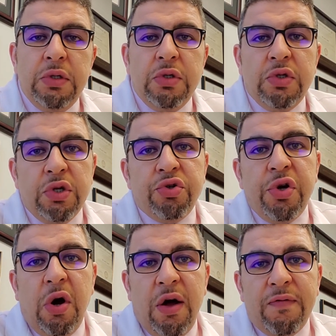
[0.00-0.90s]

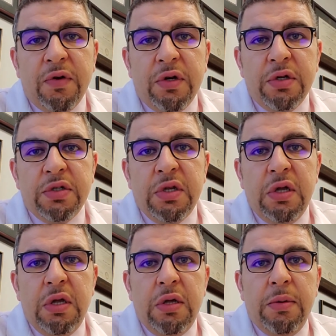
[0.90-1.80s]
surgery offers
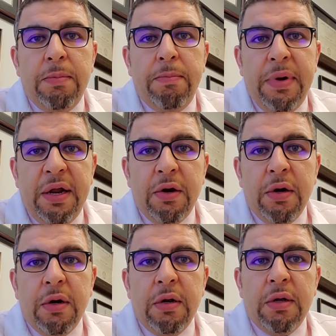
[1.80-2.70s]

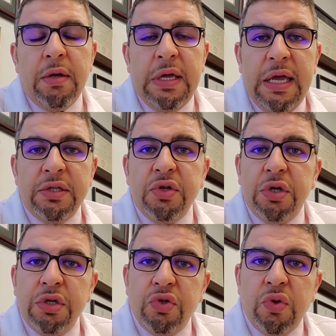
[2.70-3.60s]
better cancer
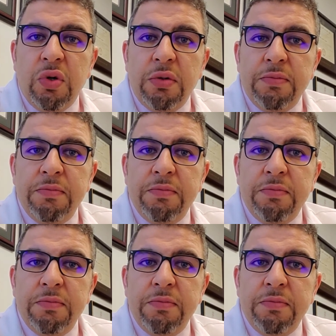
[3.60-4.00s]
control.